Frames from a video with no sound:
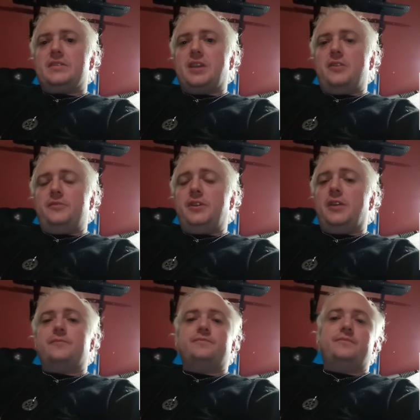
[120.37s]
So, you
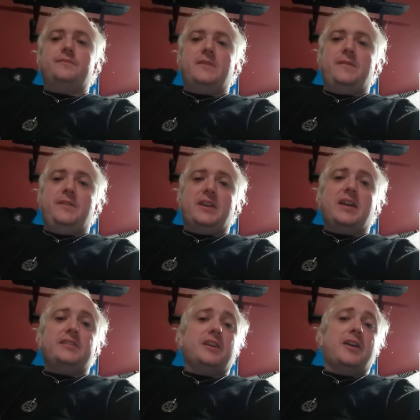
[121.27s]
know, if you
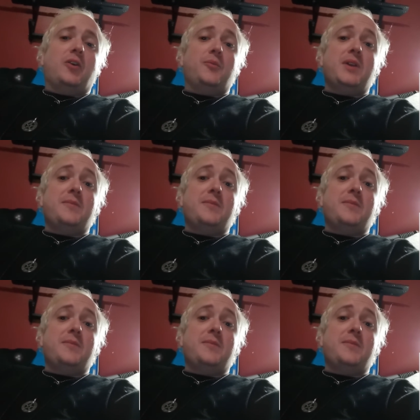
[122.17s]
can, you know, help